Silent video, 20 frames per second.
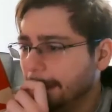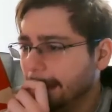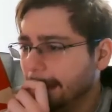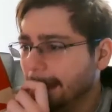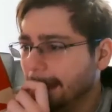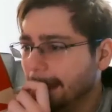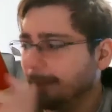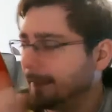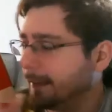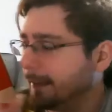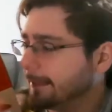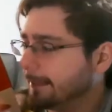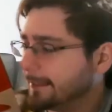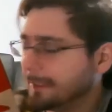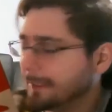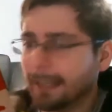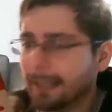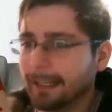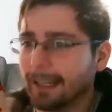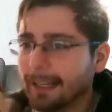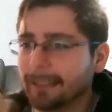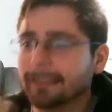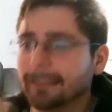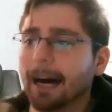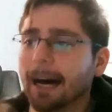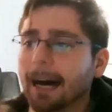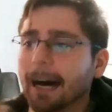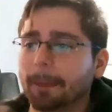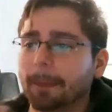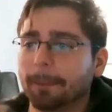it and then set it on
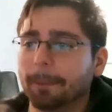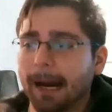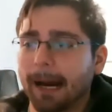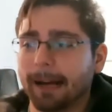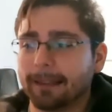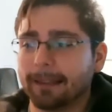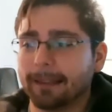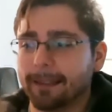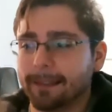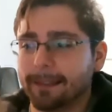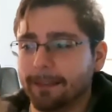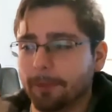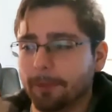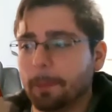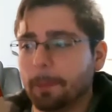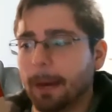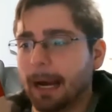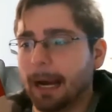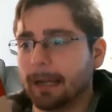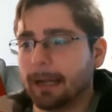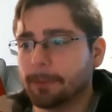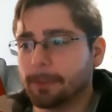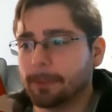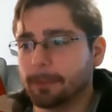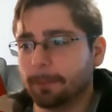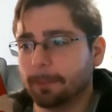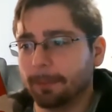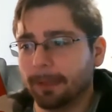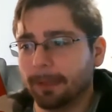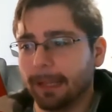top of the box as if the box was a
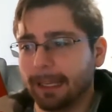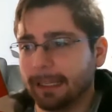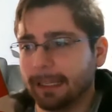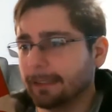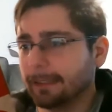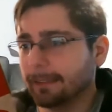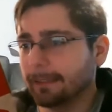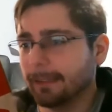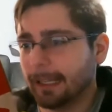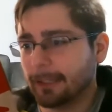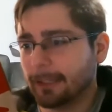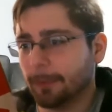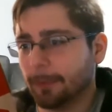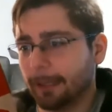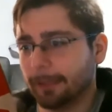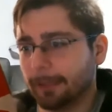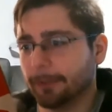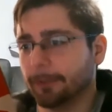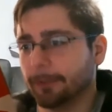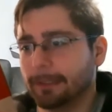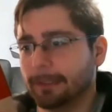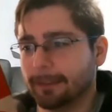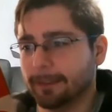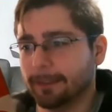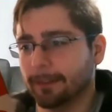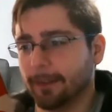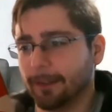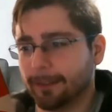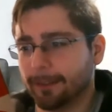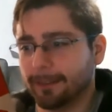plate. That's why the grease is
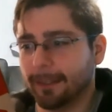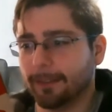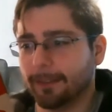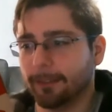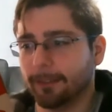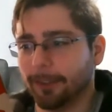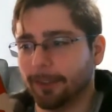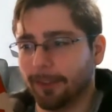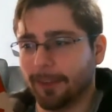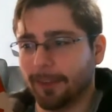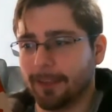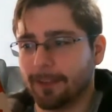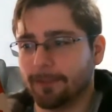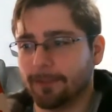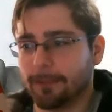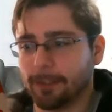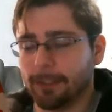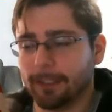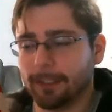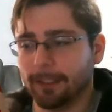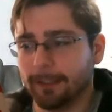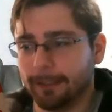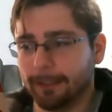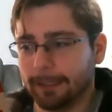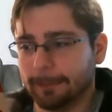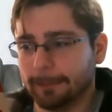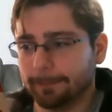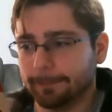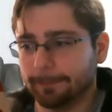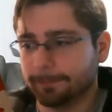all centered in this vicinity.
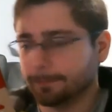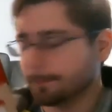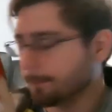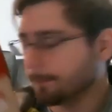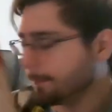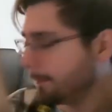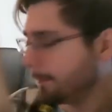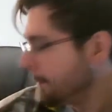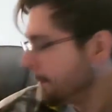Oh